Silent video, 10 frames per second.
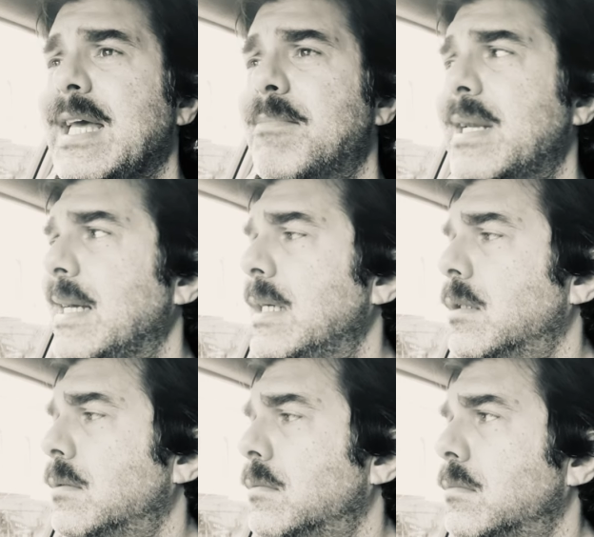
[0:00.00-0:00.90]
name,
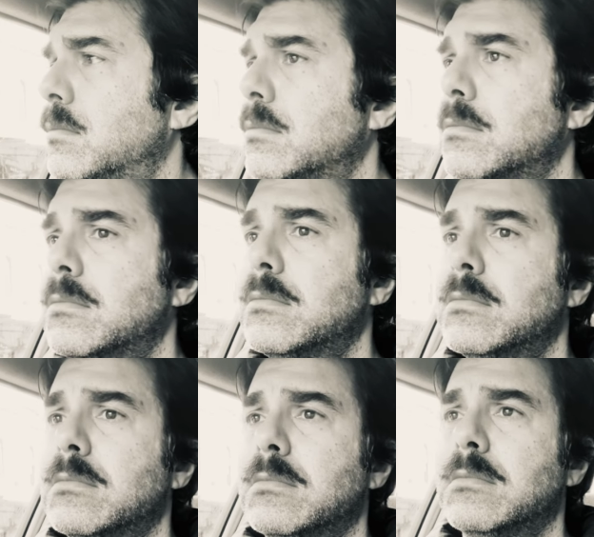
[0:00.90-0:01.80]
man?
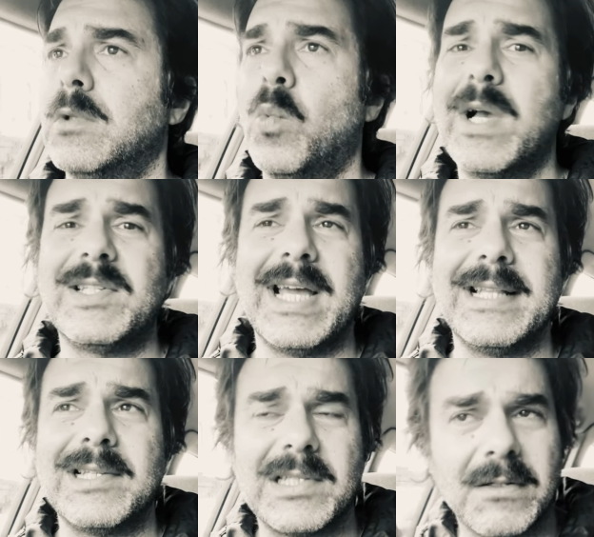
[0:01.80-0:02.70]
A Wes
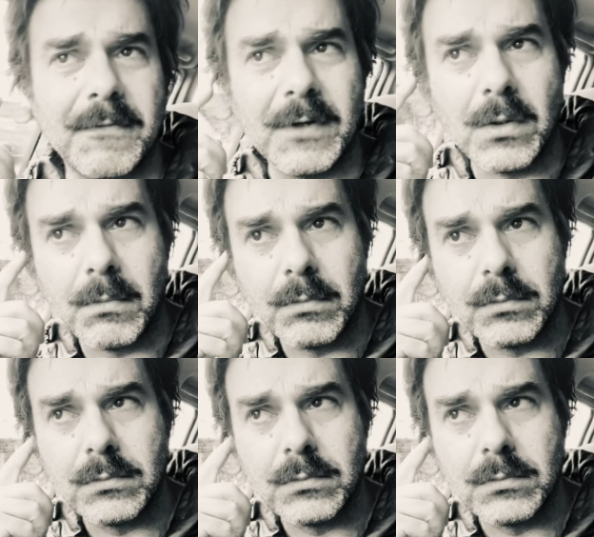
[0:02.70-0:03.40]
Anderson film.